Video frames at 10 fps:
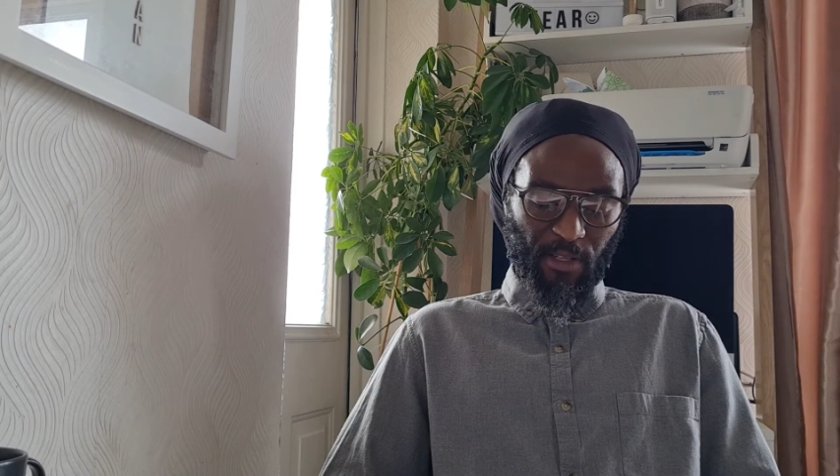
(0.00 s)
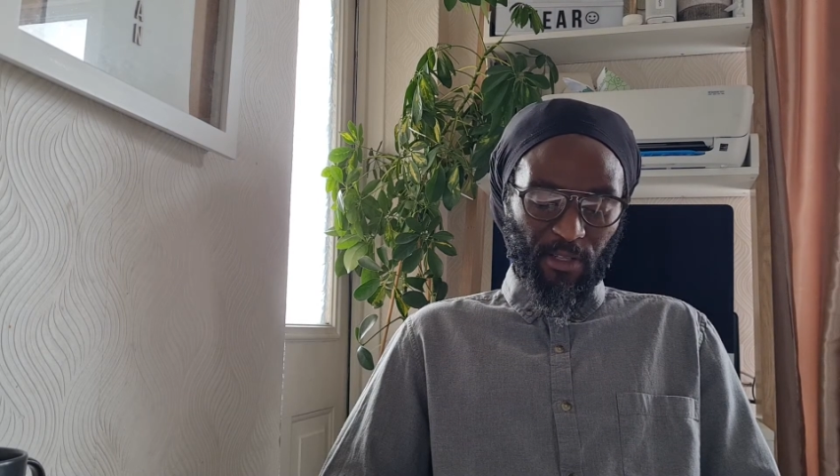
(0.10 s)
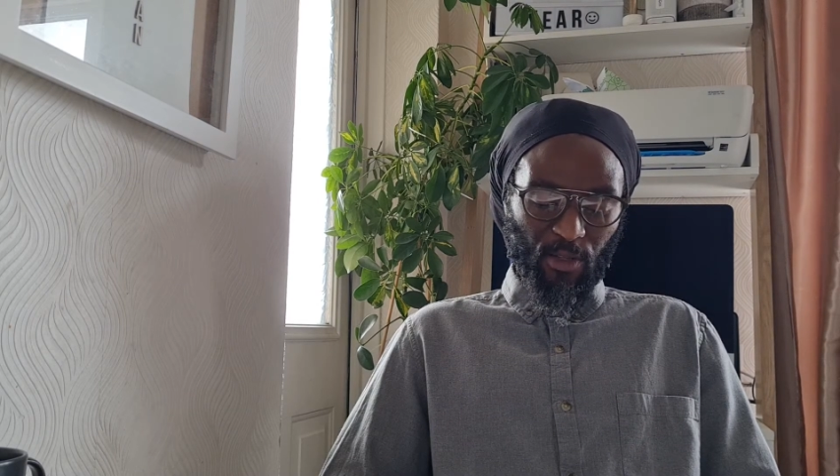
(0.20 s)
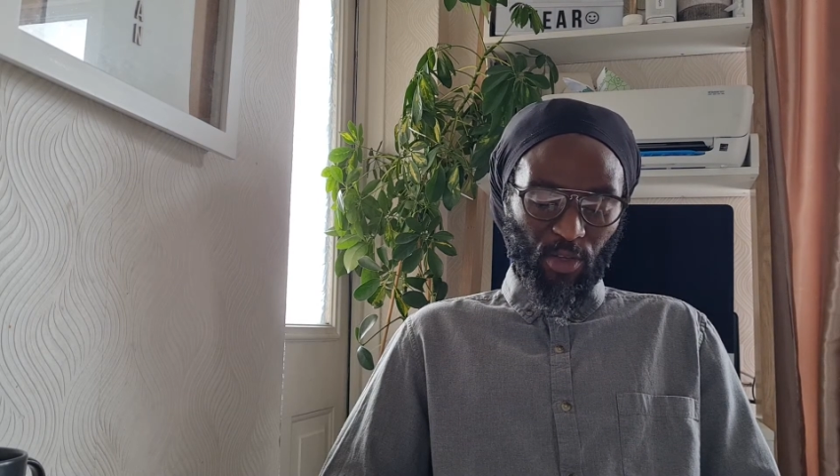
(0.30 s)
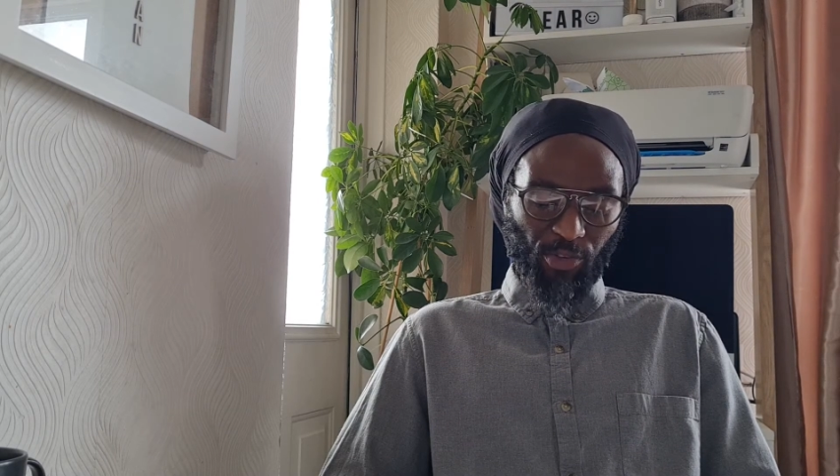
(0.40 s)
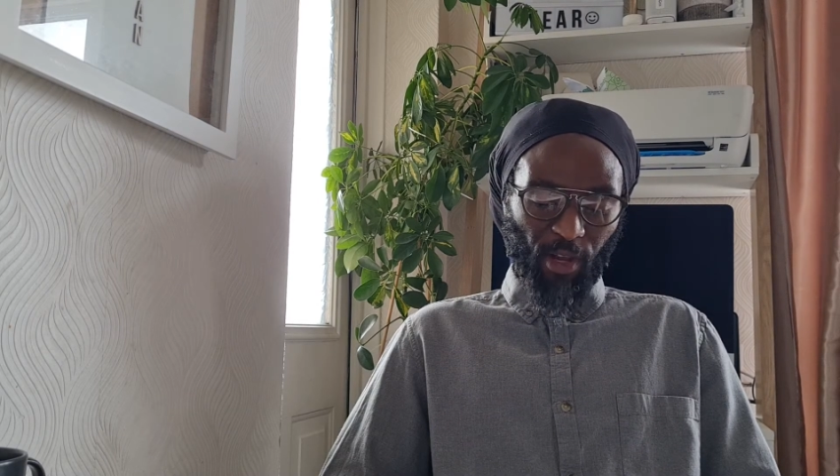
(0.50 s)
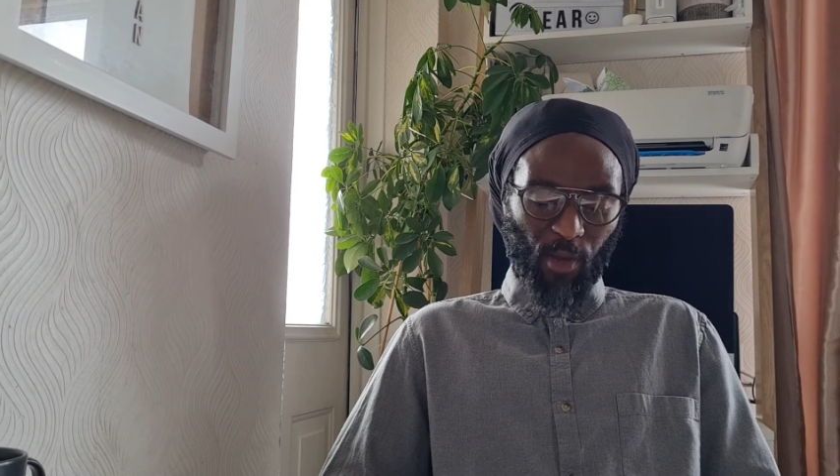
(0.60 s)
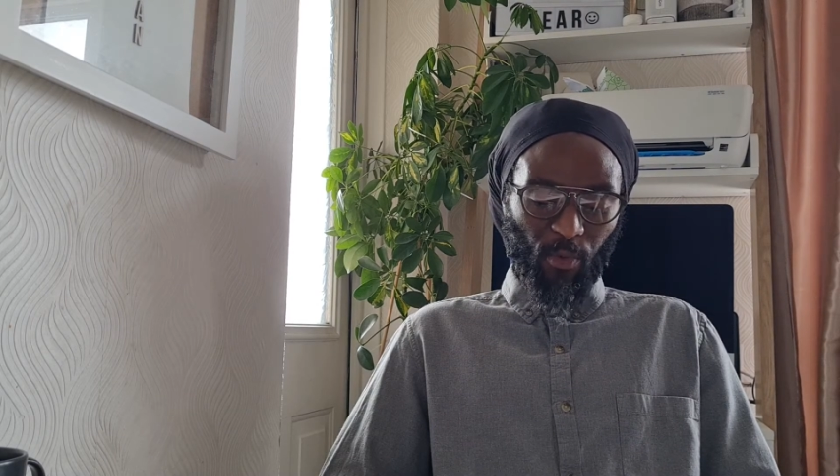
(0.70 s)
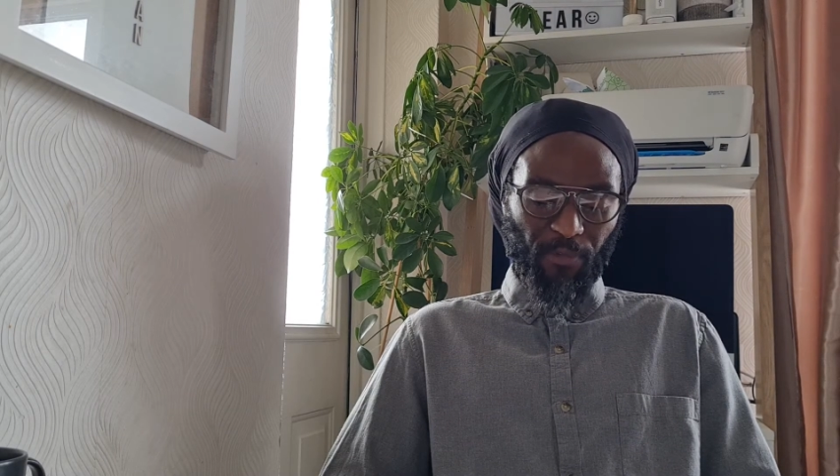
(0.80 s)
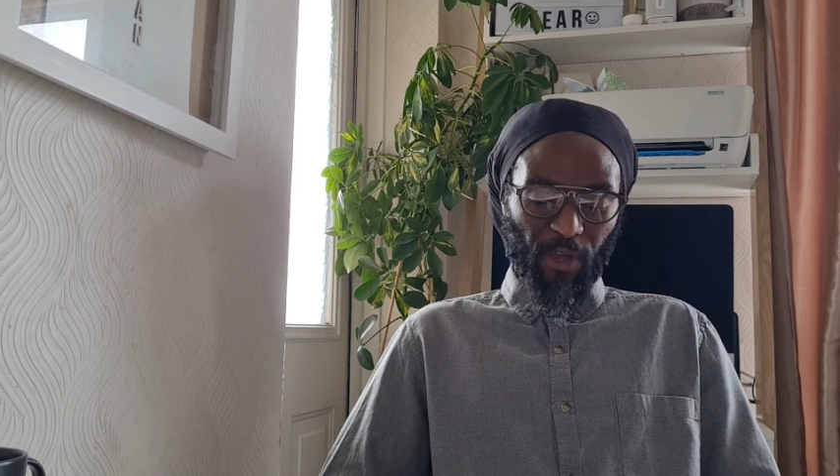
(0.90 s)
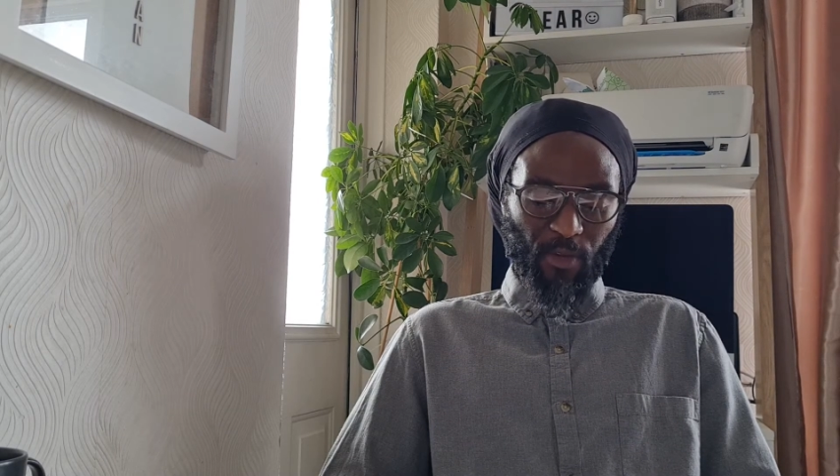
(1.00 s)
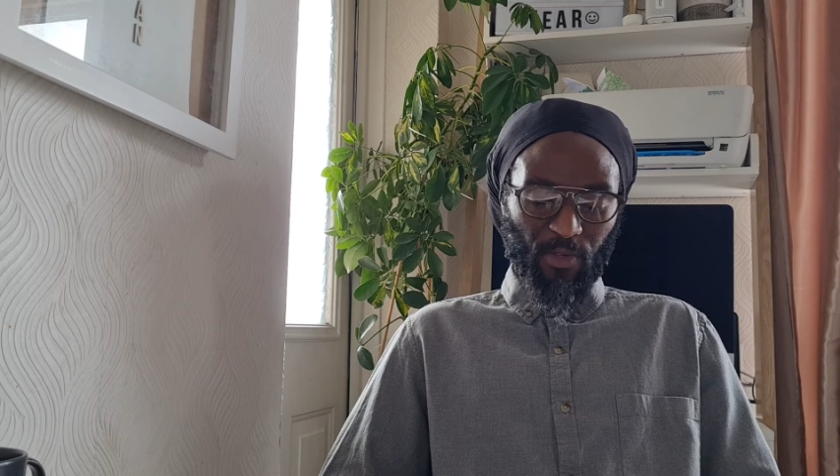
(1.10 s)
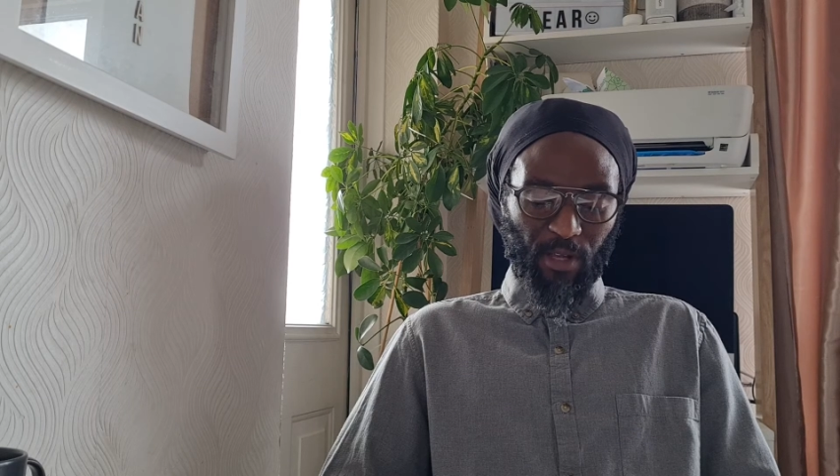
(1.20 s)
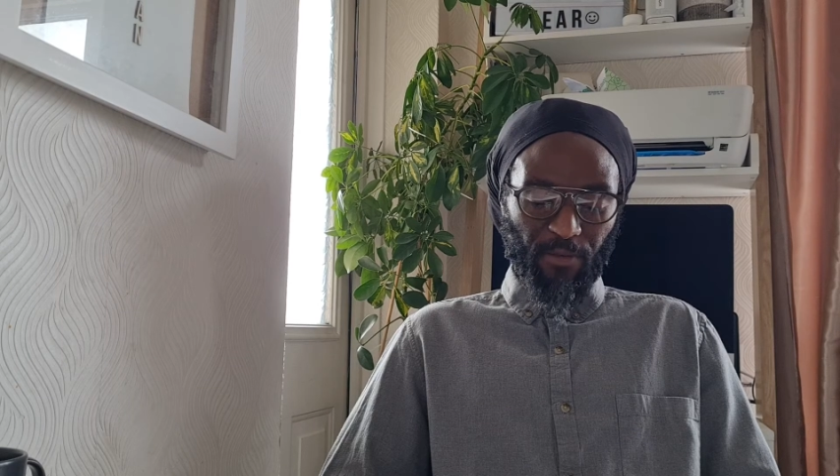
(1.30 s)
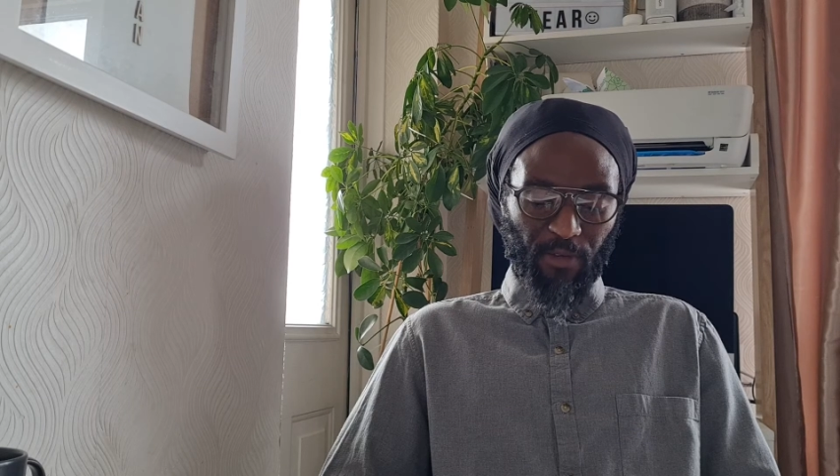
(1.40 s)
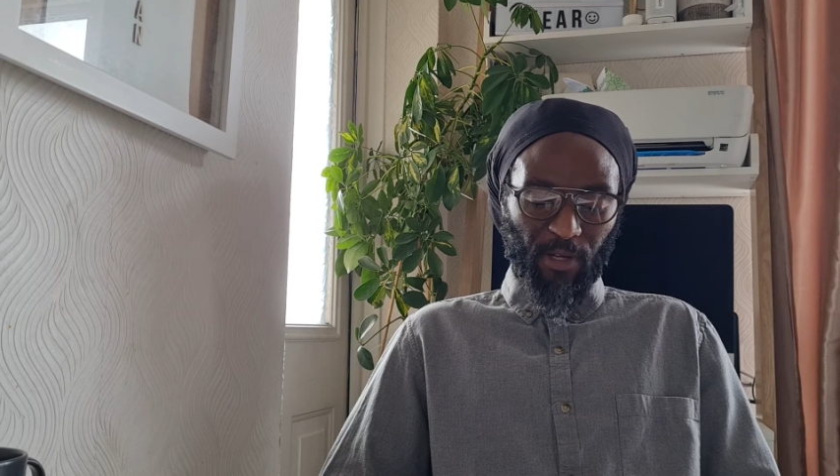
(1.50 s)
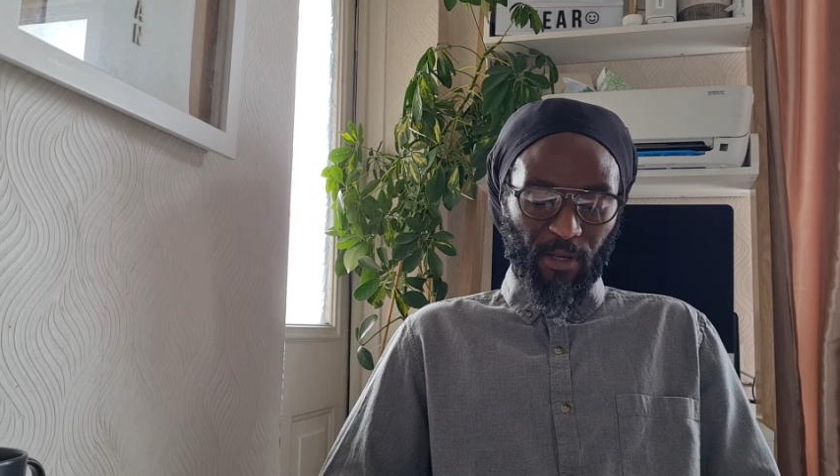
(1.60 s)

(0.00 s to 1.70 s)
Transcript: situation that we find ourselves in.